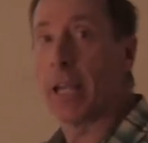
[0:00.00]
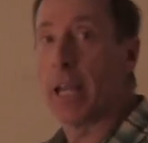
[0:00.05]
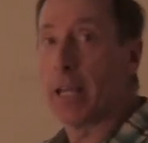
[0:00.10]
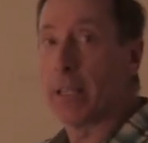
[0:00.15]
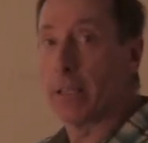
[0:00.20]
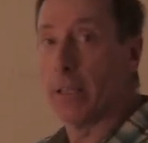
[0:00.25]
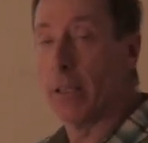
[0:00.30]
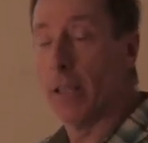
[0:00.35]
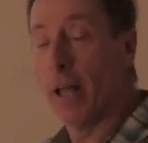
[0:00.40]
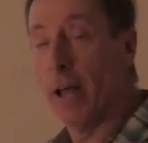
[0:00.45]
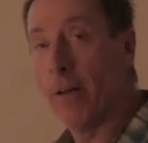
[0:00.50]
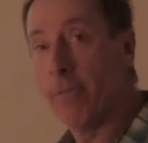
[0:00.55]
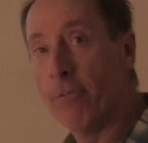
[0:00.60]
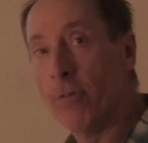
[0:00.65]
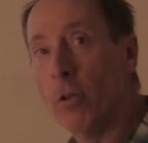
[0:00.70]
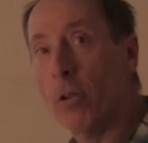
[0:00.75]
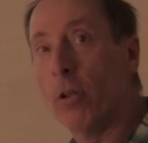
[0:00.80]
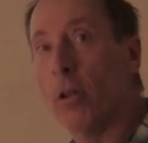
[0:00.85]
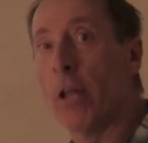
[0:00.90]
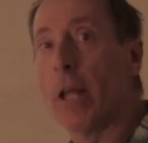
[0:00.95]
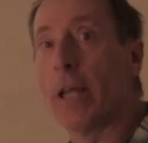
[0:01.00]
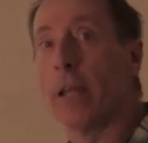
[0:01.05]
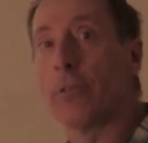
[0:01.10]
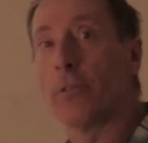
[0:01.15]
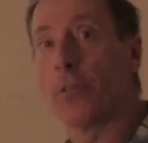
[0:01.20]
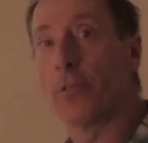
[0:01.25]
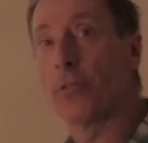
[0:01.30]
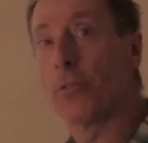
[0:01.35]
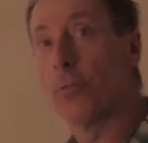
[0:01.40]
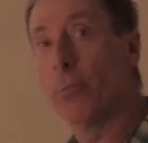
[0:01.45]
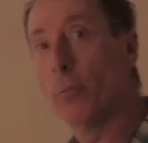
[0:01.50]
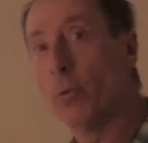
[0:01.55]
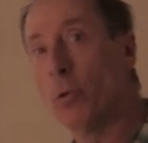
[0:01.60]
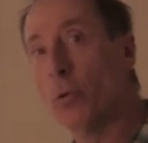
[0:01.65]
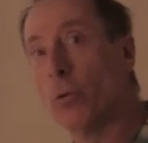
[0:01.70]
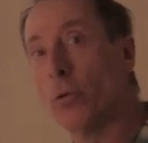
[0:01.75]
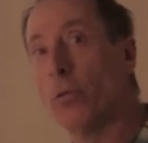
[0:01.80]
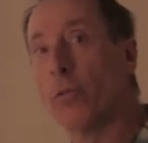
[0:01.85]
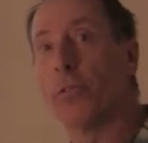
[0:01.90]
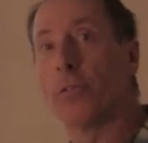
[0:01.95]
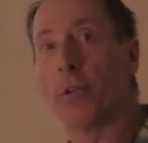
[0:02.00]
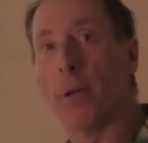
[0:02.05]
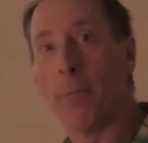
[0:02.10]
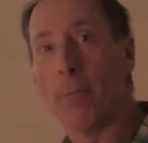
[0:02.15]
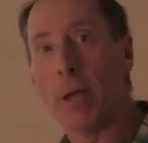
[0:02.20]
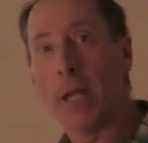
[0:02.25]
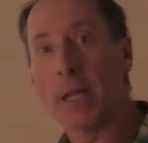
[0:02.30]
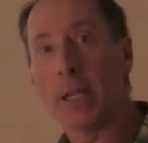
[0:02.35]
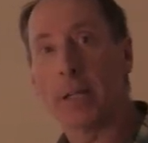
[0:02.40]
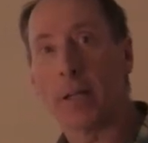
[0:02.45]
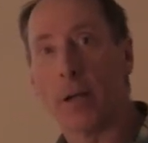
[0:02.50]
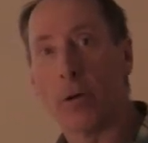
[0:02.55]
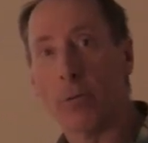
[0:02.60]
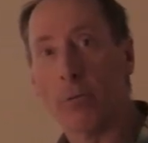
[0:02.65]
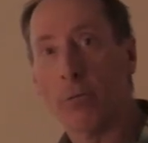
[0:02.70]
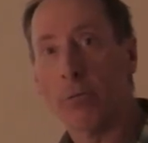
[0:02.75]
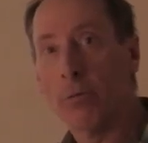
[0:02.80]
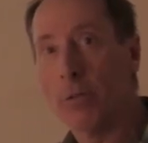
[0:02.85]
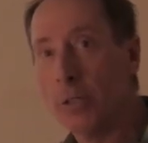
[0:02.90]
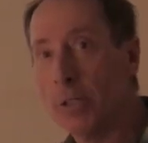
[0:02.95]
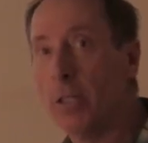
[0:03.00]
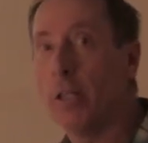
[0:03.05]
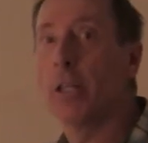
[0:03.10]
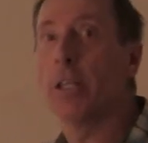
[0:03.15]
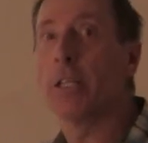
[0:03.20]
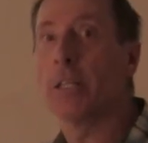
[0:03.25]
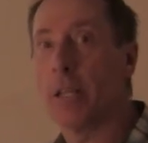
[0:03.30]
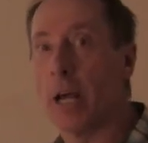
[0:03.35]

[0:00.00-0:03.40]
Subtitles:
and level and smooth to make a really